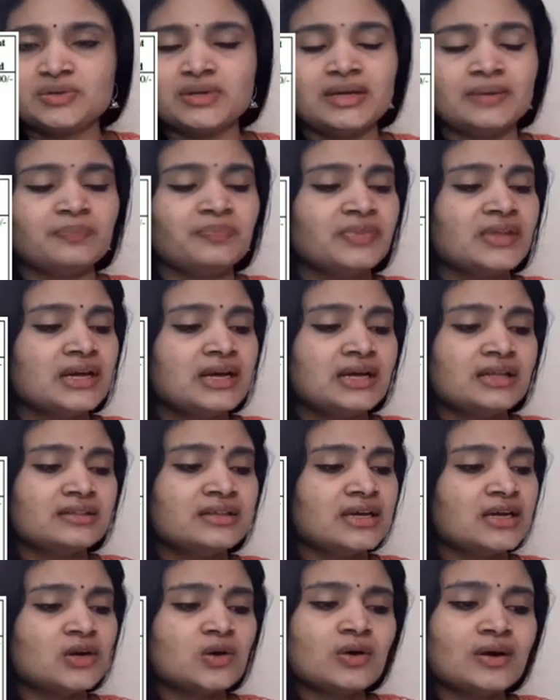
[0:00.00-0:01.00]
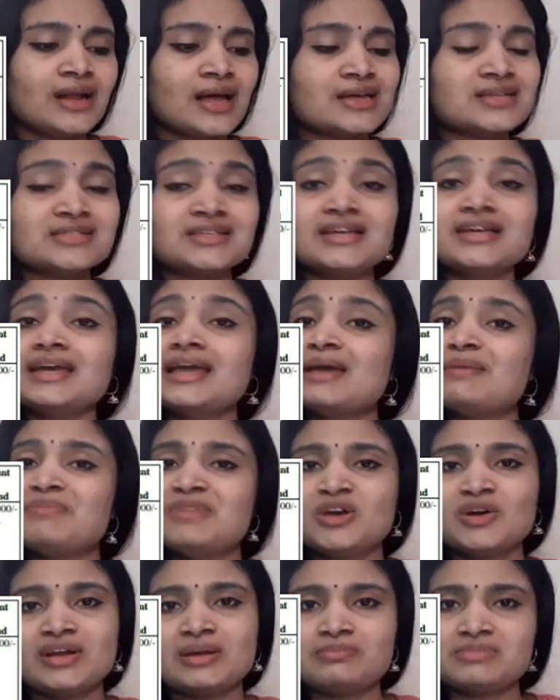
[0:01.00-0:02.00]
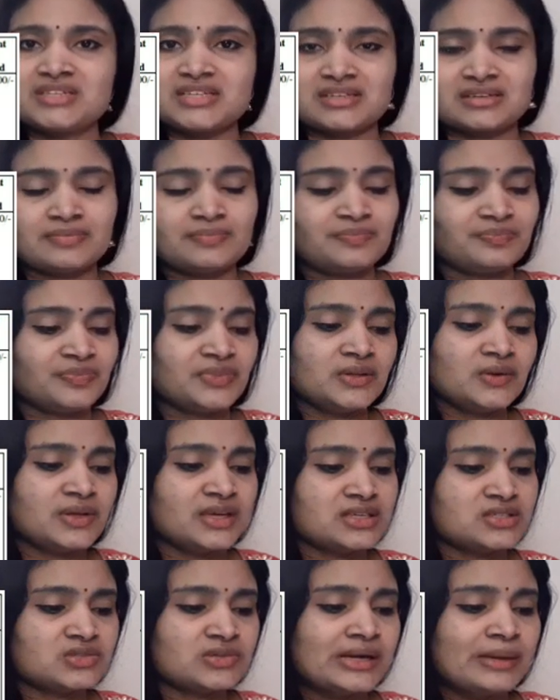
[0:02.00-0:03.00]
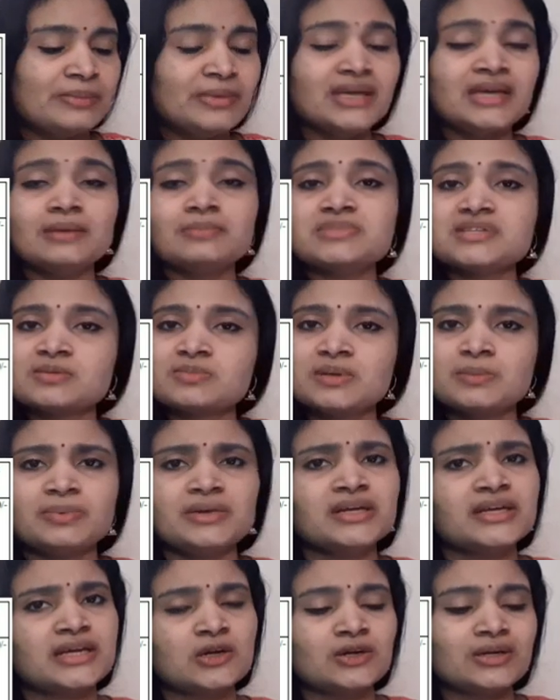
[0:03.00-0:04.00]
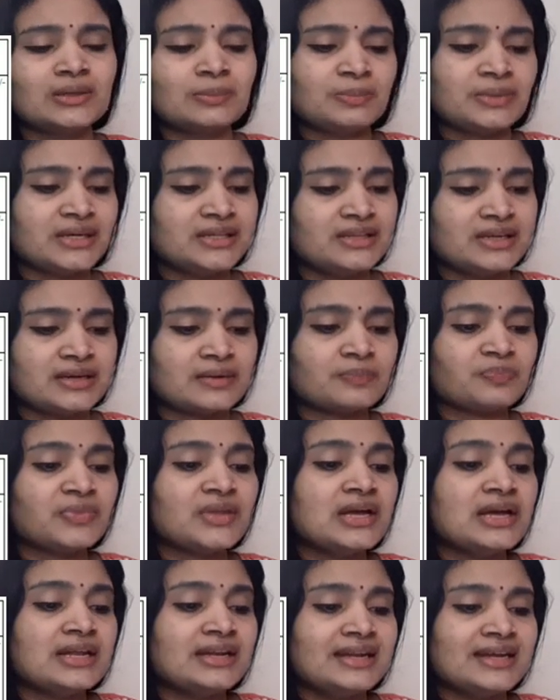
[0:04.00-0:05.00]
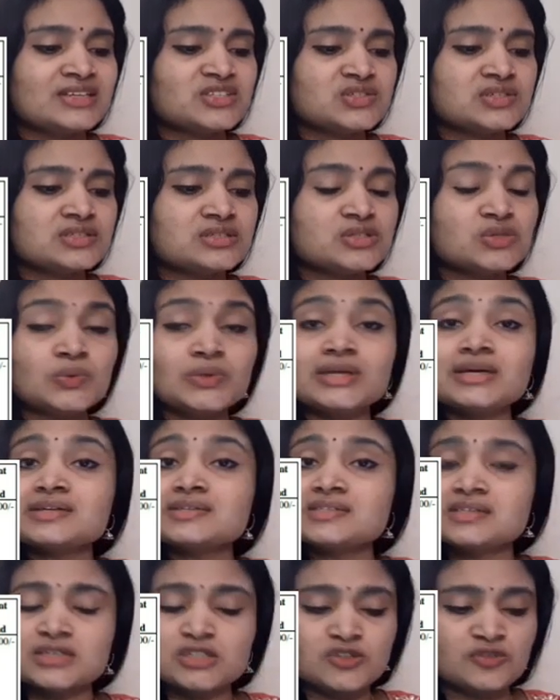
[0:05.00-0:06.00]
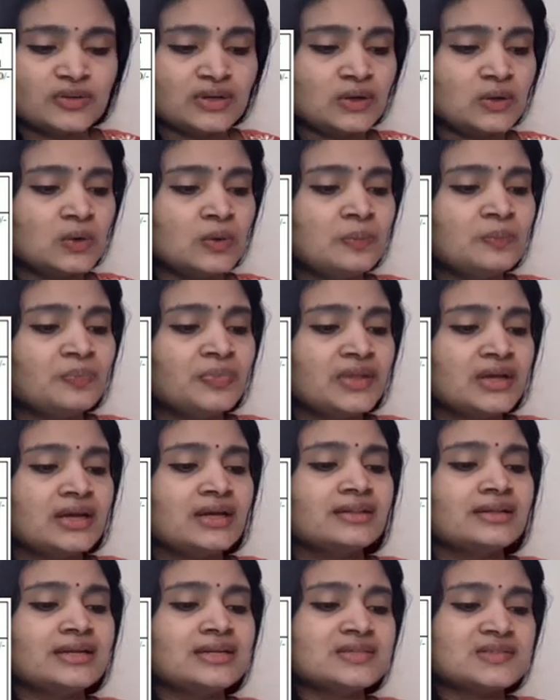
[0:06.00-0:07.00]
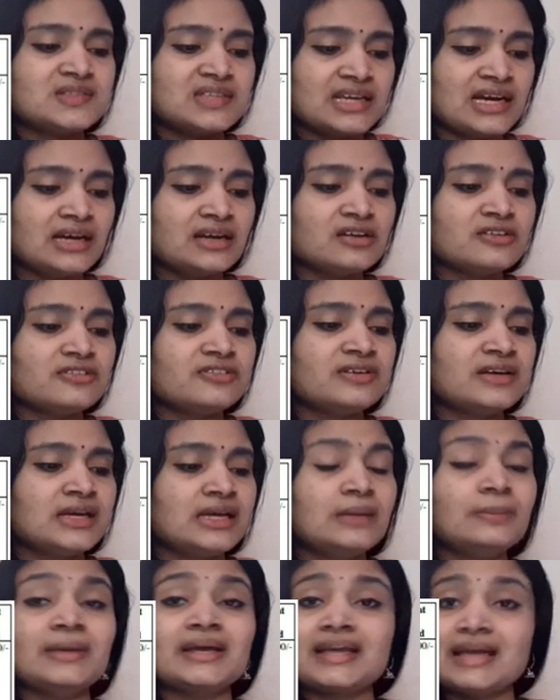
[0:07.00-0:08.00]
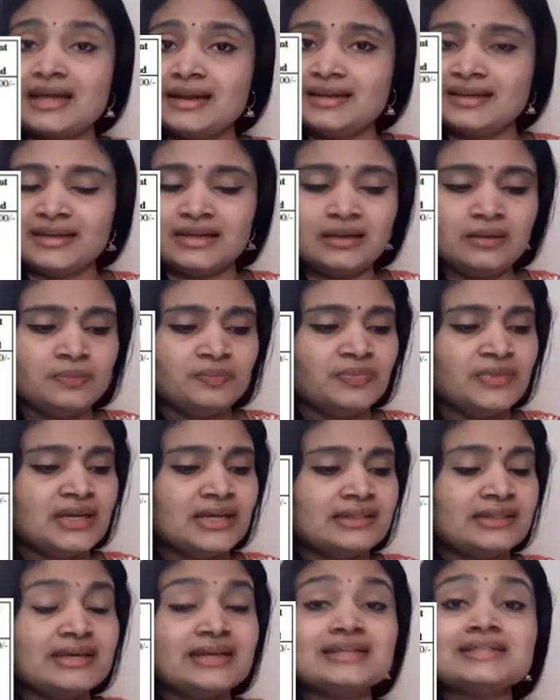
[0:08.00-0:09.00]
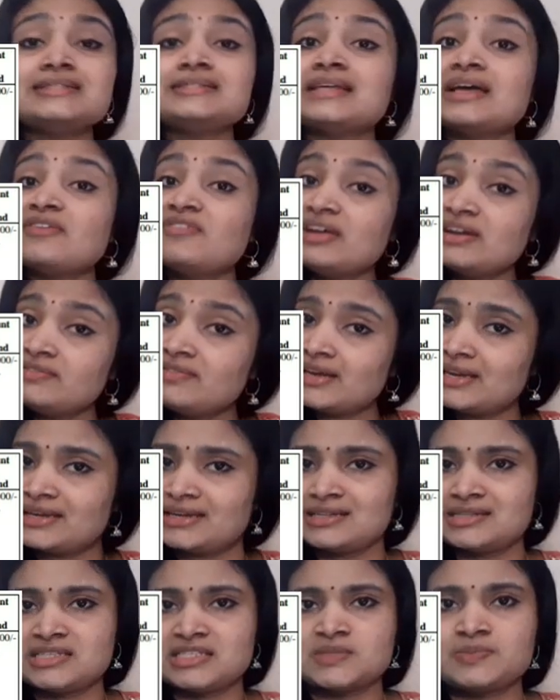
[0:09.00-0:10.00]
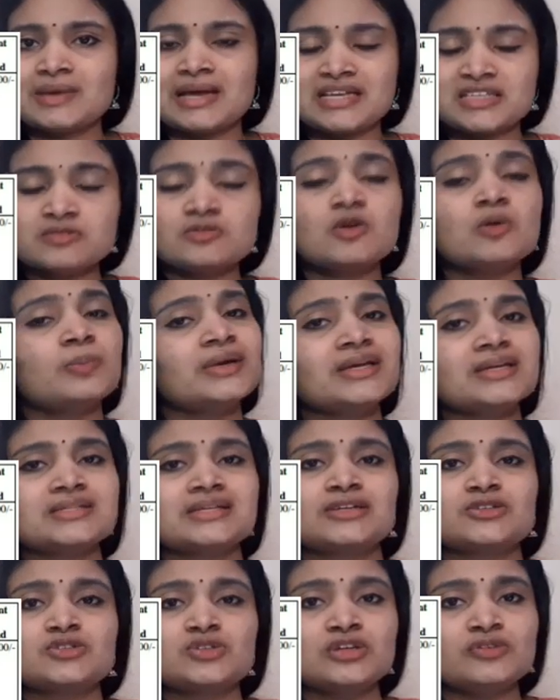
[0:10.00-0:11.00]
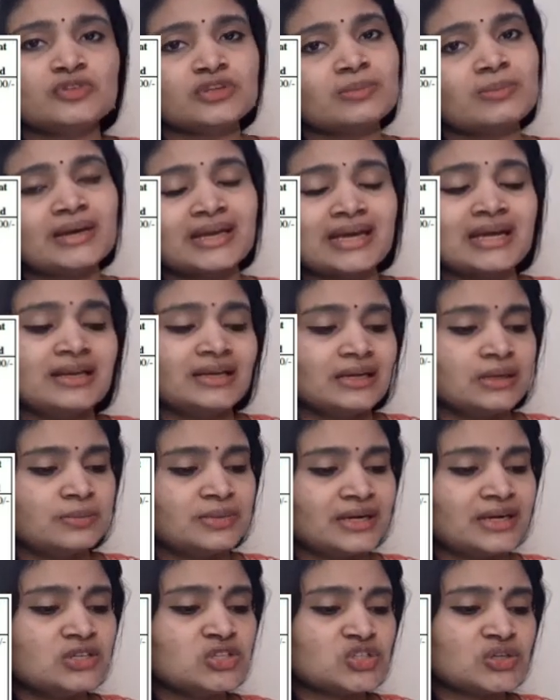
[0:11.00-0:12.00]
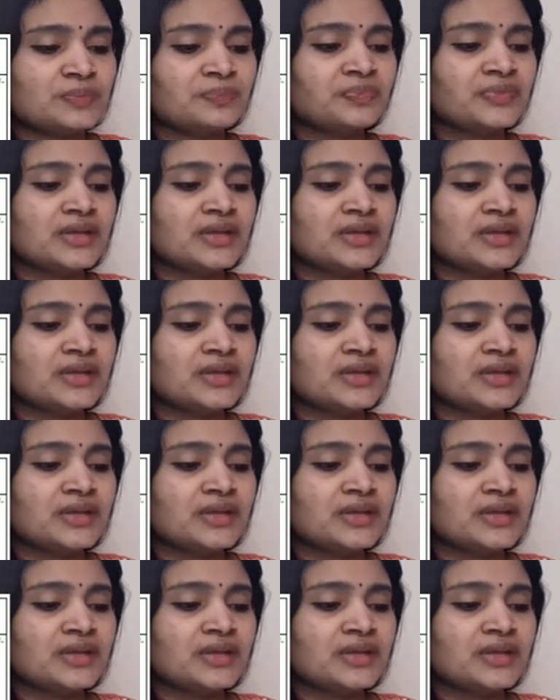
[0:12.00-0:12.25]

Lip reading: Okay, they are not asking ME or MTech. Okay, so ME, MTech people cannot apply there. Next is junior research fellow, that is JRF in mechanical. There is 7 vacancies. Maximum opening is actually for the mechanical branch.